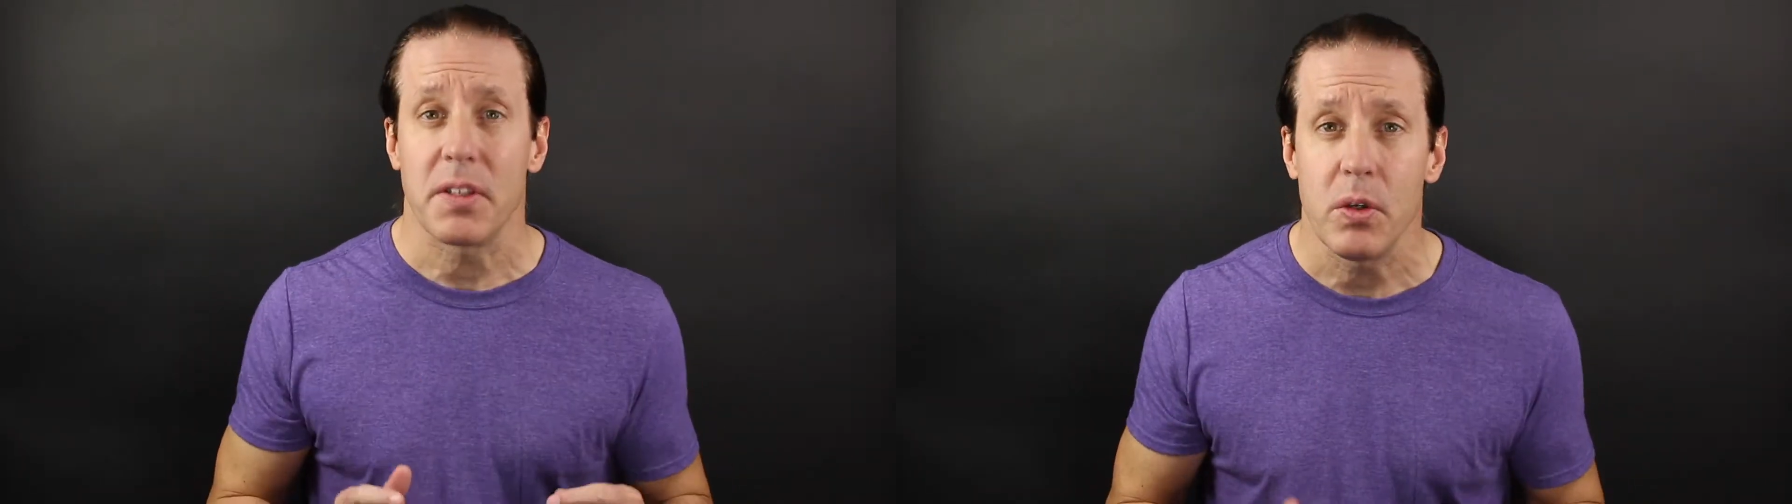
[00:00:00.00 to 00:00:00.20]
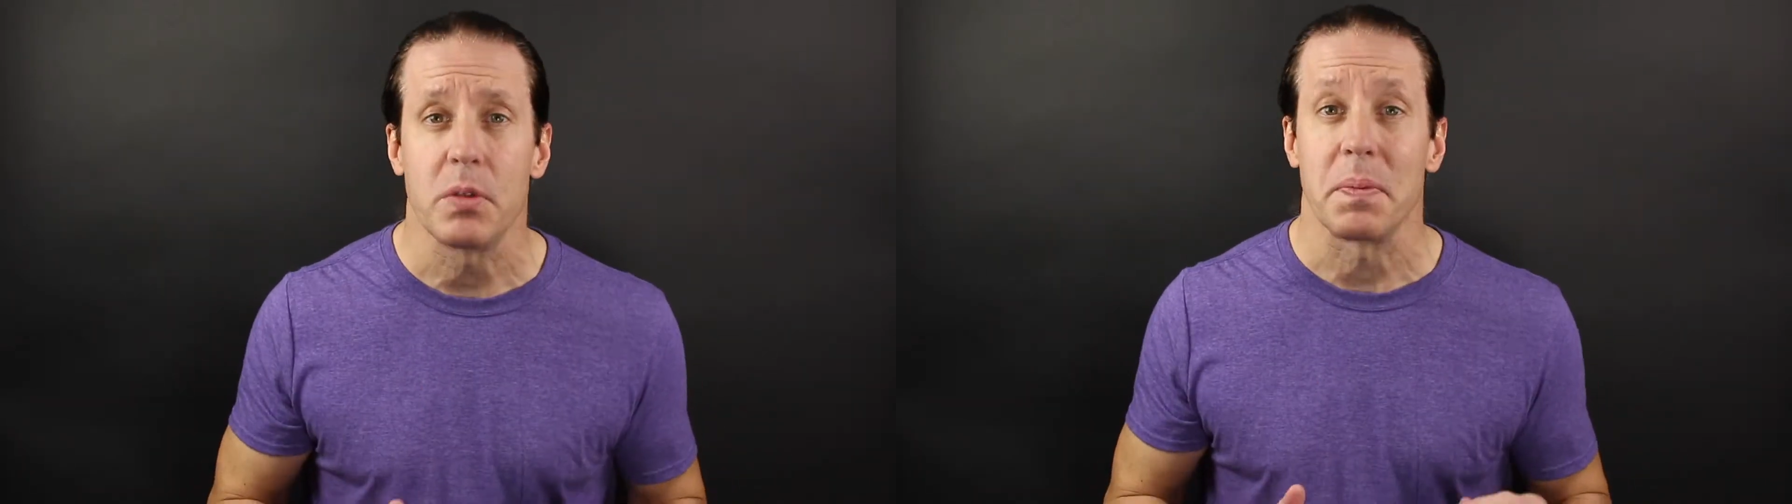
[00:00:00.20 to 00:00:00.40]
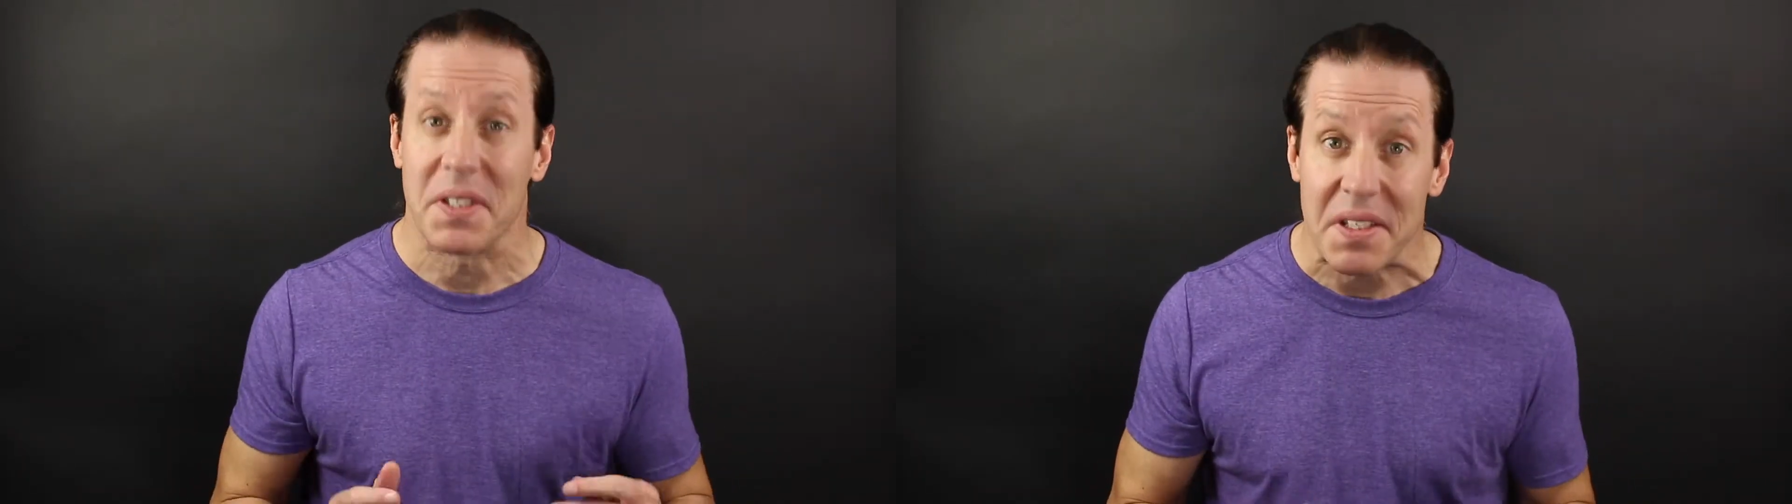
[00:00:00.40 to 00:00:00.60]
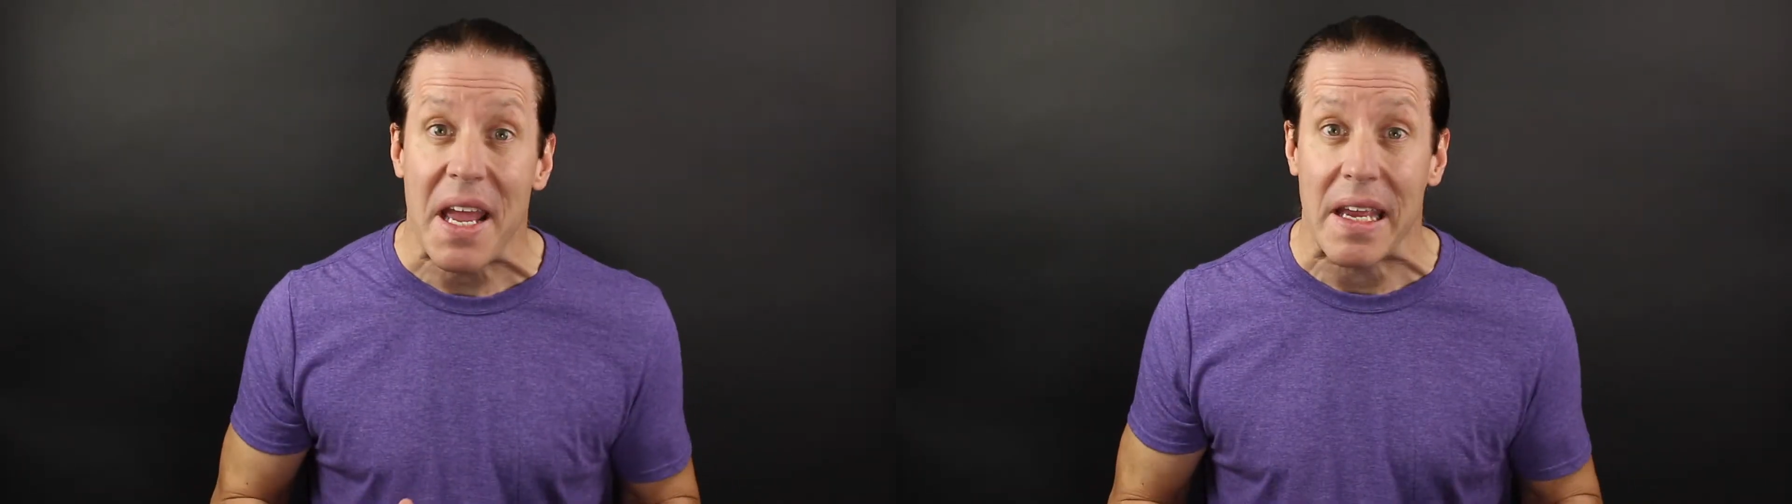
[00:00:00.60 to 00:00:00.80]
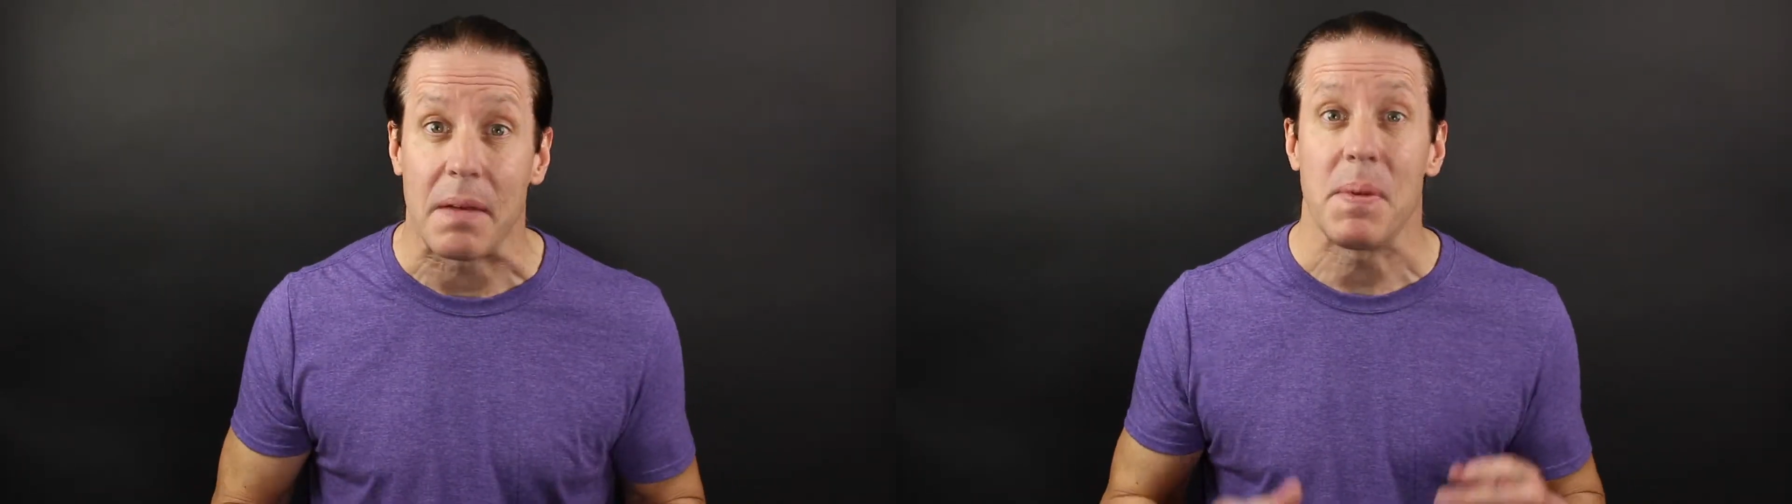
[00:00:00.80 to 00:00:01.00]
a huge
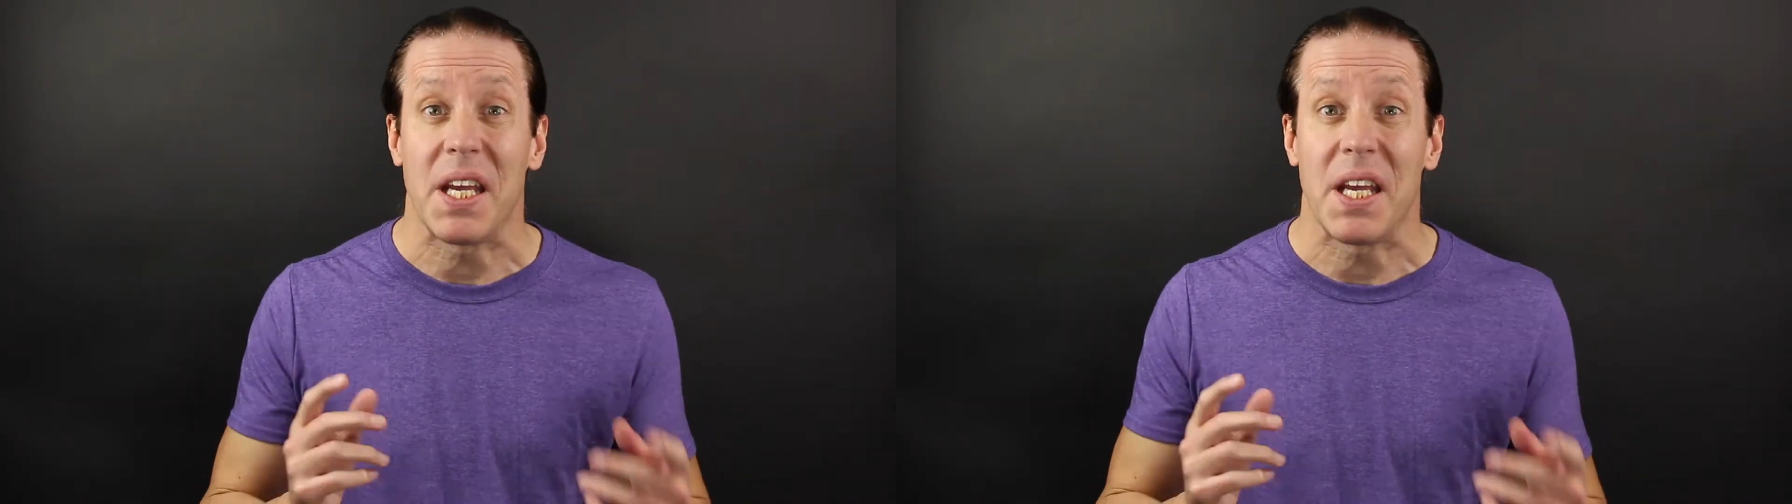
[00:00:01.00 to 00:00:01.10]
mistake,